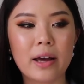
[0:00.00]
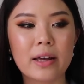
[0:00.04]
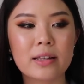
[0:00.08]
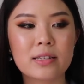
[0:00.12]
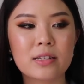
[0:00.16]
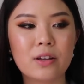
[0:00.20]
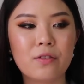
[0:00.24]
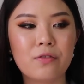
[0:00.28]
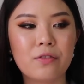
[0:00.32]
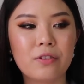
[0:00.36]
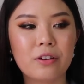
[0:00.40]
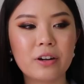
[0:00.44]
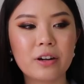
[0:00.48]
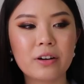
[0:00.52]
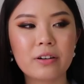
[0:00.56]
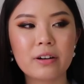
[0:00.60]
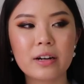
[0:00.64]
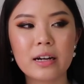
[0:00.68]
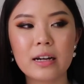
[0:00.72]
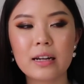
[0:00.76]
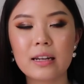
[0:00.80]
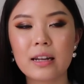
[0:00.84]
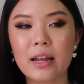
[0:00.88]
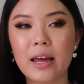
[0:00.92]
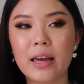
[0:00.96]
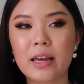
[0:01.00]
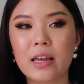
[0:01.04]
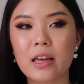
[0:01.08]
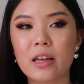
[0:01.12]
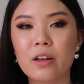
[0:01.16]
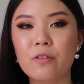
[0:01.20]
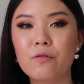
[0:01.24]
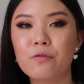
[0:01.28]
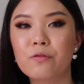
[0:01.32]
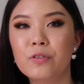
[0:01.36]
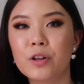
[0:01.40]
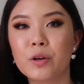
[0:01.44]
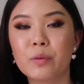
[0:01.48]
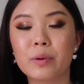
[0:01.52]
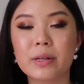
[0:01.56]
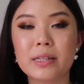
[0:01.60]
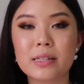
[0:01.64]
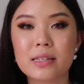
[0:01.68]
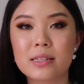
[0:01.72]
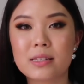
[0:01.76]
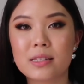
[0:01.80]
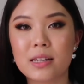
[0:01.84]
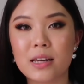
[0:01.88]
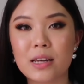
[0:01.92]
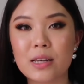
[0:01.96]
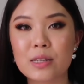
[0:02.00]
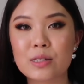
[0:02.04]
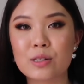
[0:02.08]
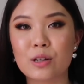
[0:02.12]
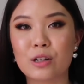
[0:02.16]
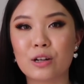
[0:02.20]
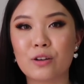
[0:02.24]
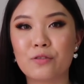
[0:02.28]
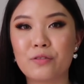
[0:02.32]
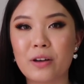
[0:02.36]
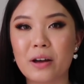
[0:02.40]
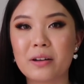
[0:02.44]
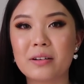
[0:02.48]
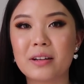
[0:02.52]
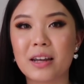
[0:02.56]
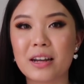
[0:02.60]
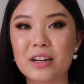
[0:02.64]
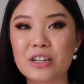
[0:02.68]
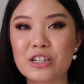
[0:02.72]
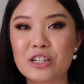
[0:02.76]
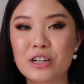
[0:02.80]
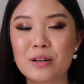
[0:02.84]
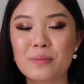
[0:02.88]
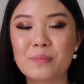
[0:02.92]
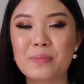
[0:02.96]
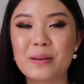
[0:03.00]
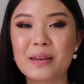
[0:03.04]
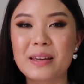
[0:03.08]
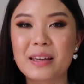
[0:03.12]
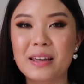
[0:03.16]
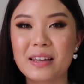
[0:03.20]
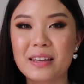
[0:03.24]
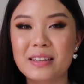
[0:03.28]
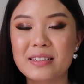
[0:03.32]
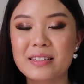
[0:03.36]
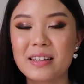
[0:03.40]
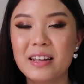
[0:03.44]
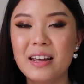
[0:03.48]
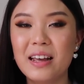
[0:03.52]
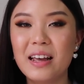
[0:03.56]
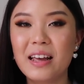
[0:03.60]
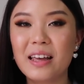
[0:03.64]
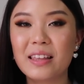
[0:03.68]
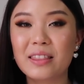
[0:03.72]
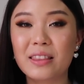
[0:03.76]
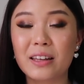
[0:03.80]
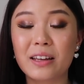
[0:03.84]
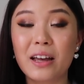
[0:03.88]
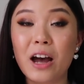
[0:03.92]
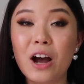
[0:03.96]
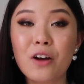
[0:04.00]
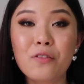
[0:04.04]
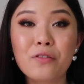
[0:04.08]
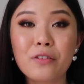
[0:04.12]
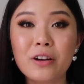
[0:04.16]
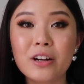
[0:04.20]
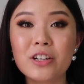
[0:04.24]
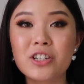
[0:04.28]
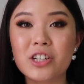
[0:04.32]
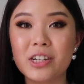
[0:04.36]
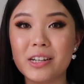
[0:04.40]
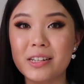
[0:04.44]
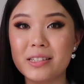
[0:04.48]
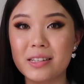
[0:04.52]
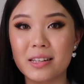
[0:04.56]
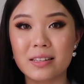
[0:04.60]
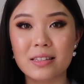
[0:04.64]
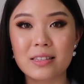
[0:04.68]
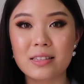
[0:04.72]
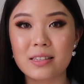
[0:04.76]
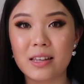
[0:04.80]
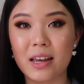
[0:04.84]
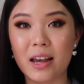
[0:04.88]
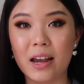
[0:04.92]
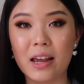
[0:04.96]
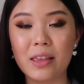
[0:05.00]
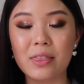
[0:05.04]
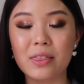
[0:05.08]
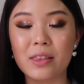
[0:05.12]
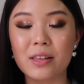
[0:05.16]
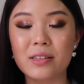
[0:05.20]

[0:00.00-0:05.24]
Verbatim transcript: It's a very like influency sort of foundation because the coverage is insane.